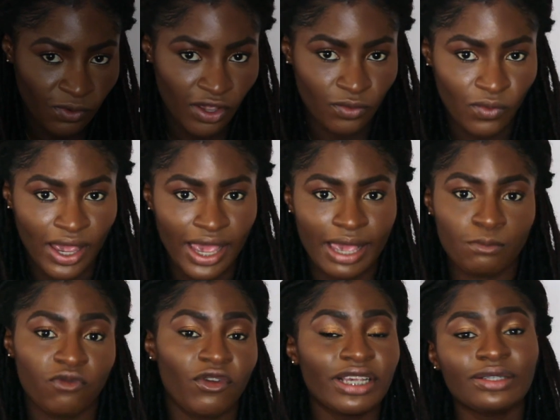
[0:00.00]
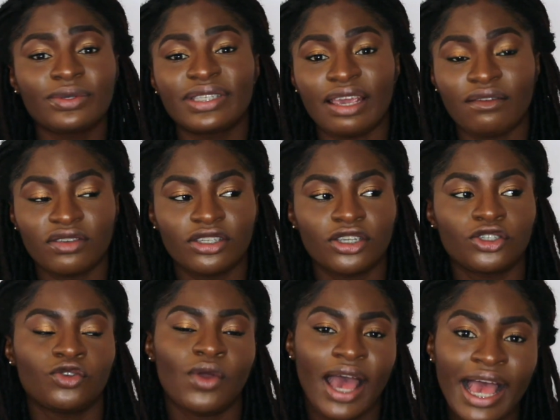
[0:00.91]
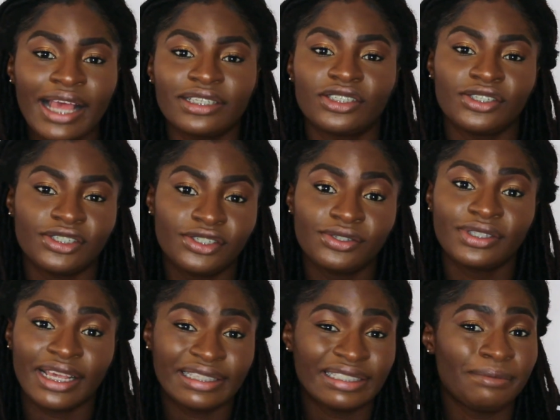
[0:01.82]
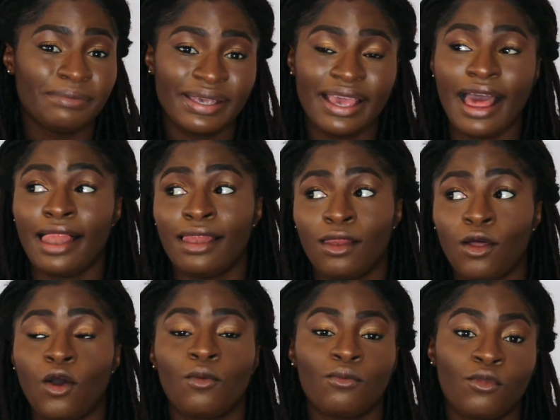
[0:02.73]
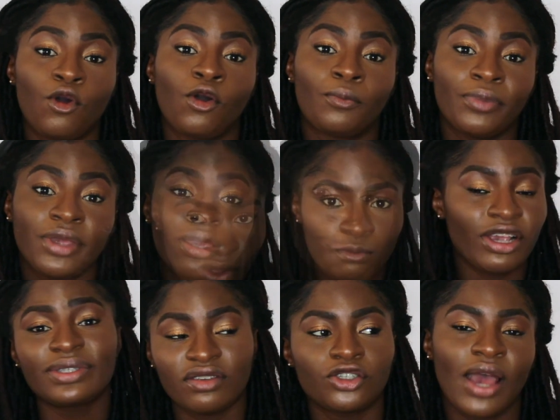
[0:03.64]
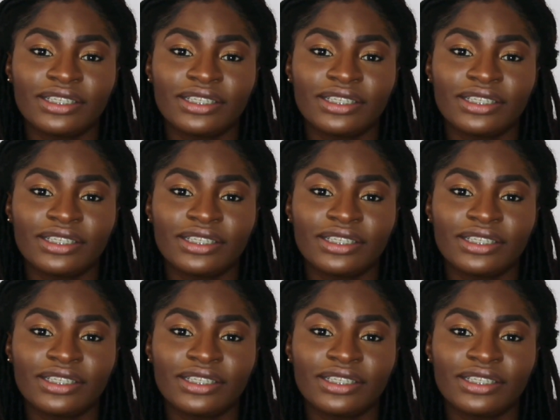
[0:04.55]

point where in professional services, you actually do tend to meet a lot more people.